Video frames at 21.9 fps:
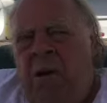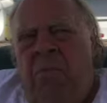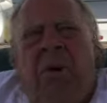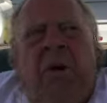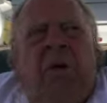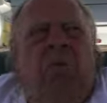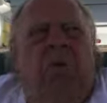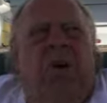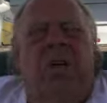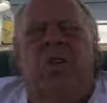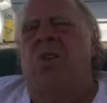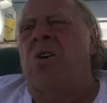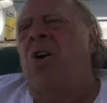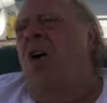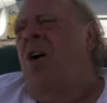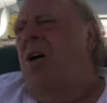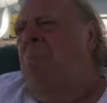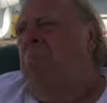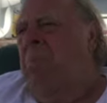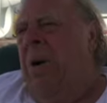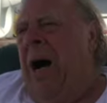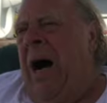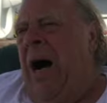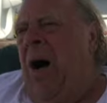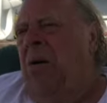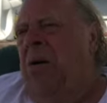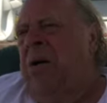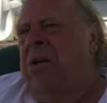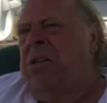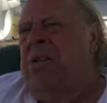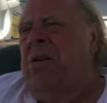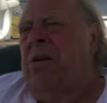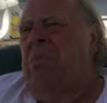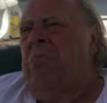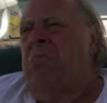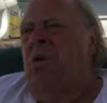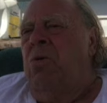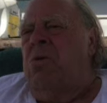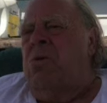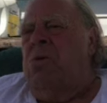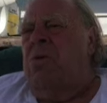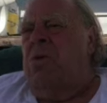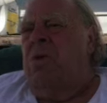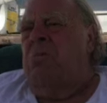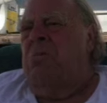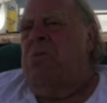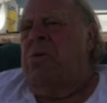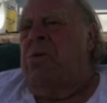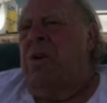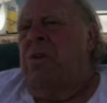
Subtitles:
But what it's all about is the Muslims